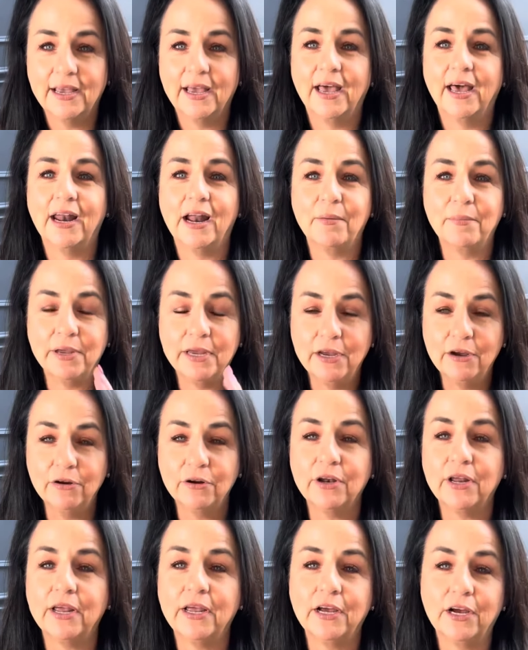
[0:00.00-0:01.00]
And I'm here
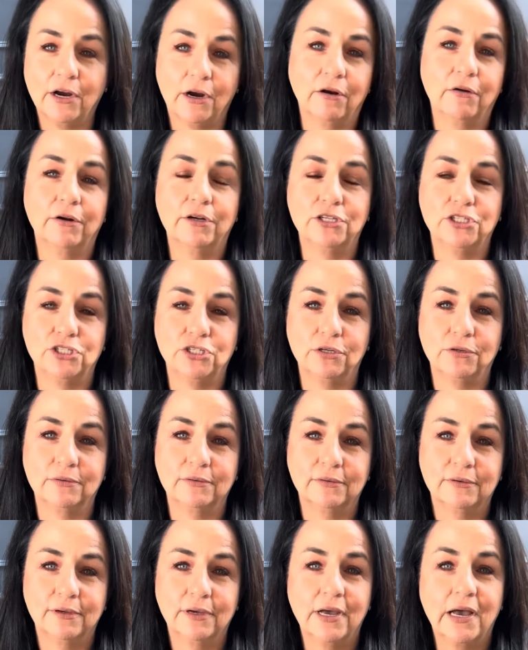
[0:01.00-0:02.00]
to encourage you,
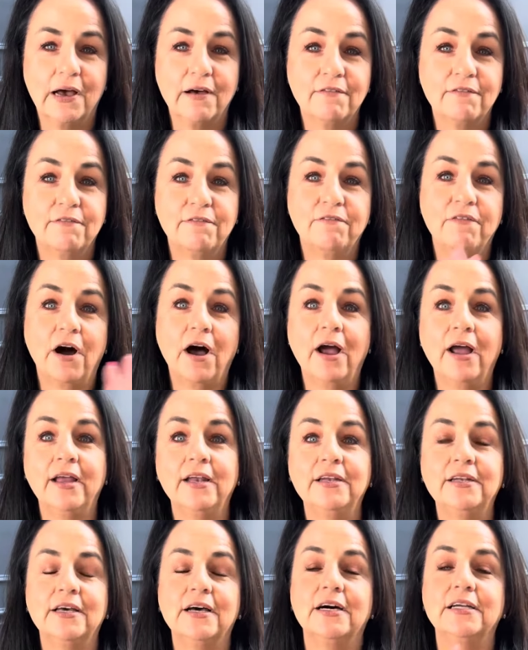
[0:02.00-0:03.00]

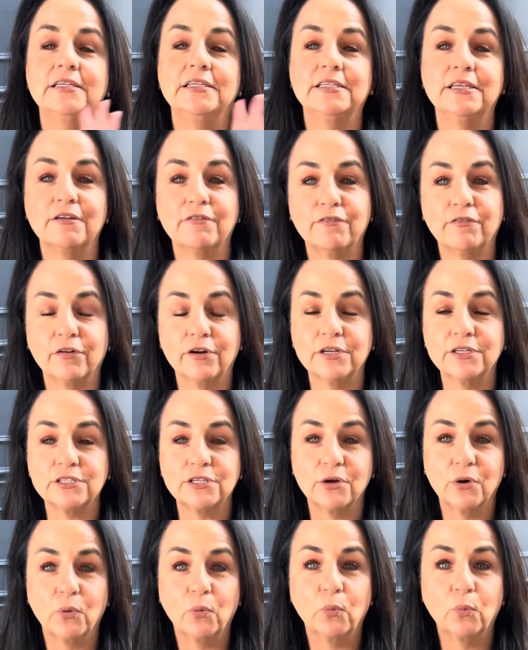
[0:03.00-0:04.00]
find a different
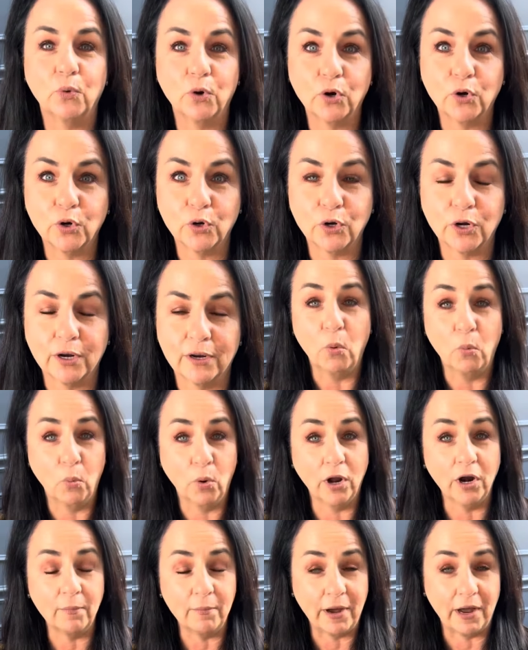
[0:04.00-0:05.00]
word.
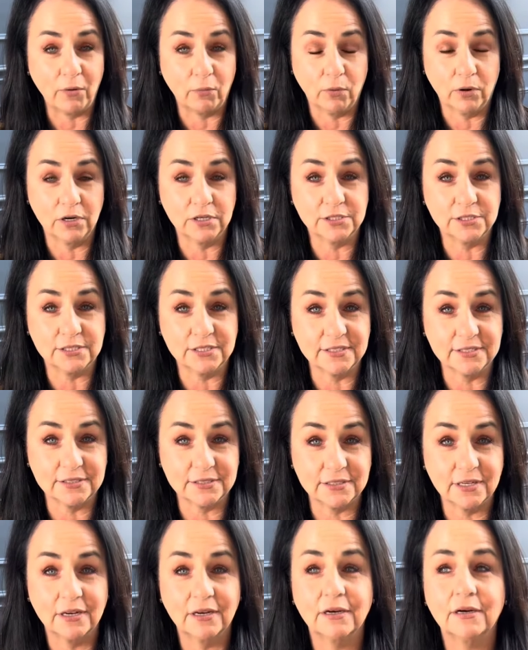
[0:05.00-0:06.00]
One of my words
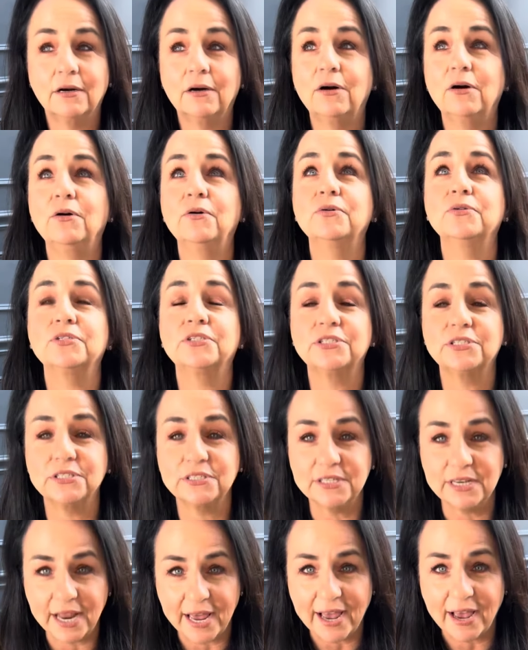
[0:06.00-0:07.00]
is, oh
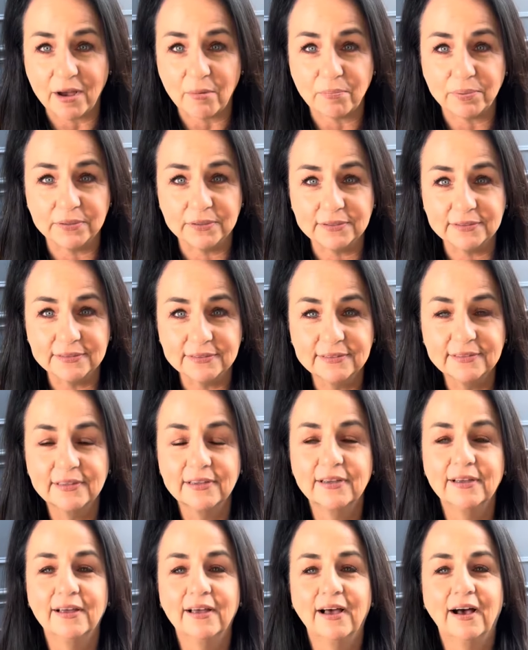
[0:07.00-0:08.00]
snap.
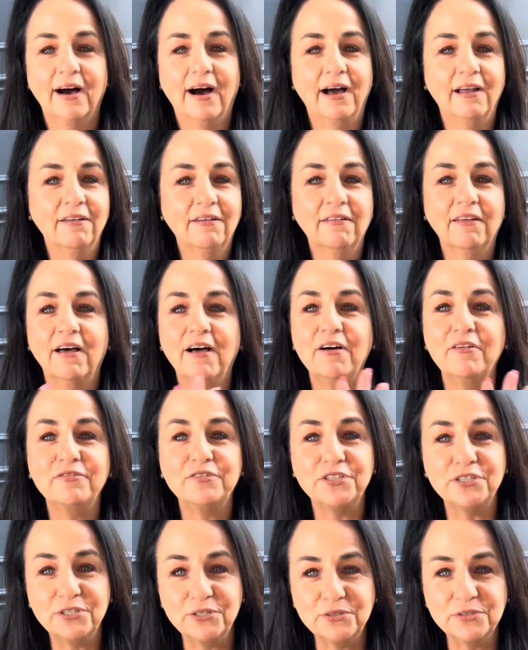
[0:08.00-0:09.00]
I love
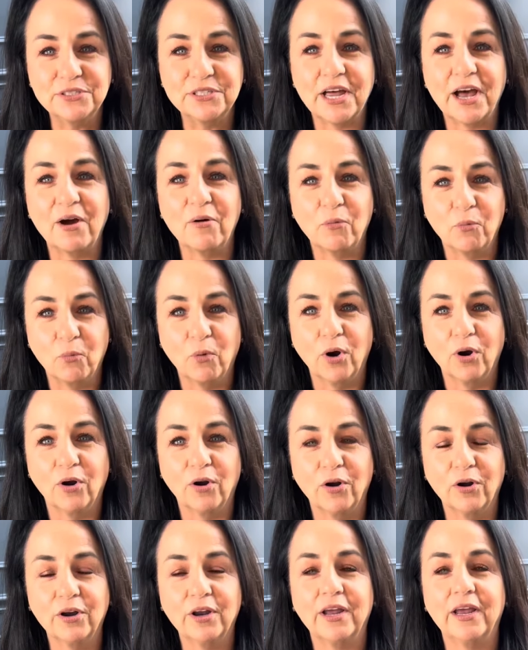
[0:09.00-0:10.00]
to use that
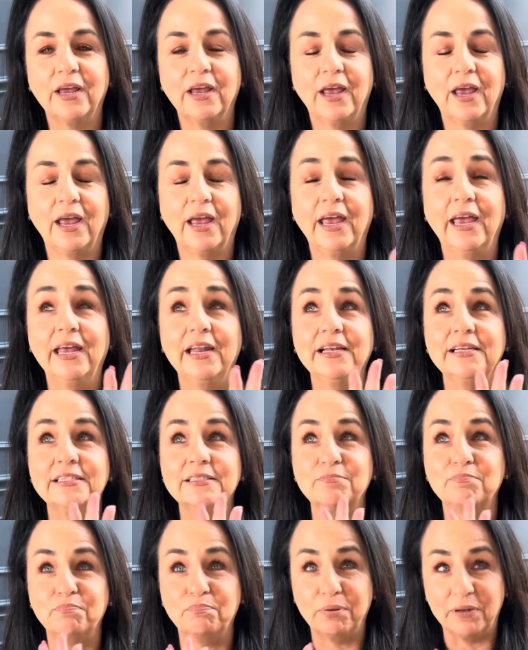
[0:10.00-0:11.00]
word
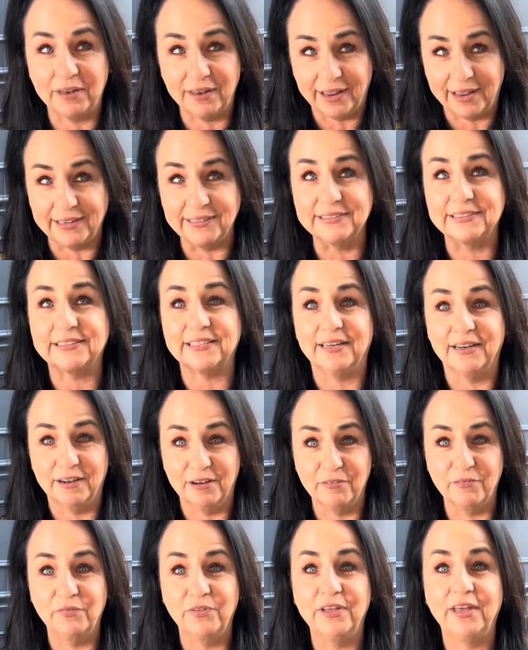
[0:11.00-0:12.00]
in place
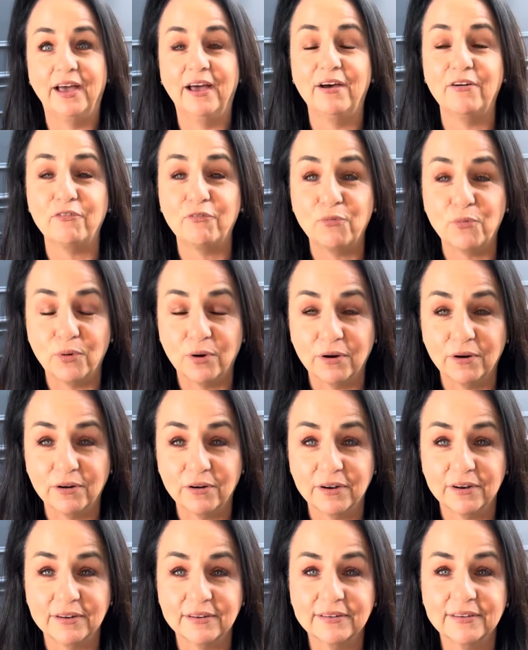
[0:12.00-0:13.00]
of the F
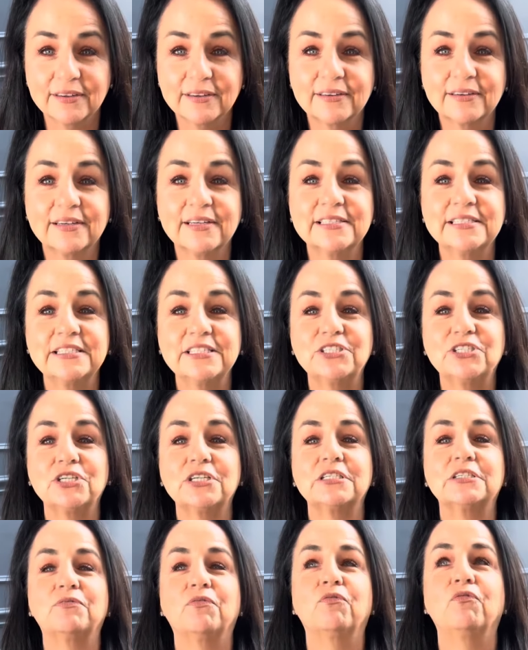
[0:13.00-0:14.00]
word because it
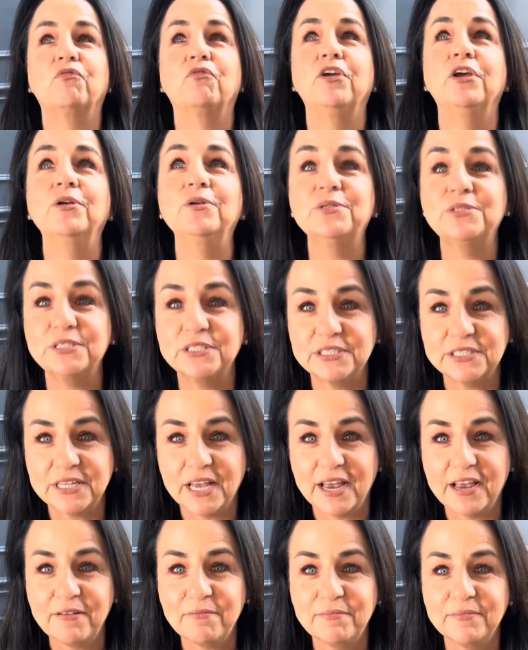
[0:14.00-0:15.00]
just feels the
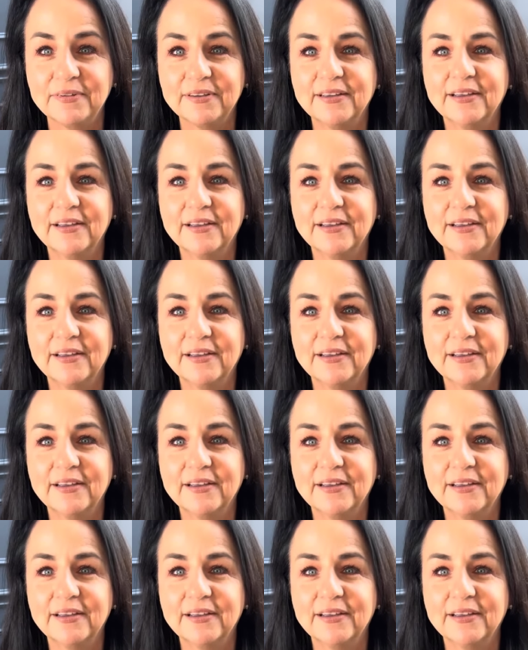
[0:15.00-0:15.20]
same,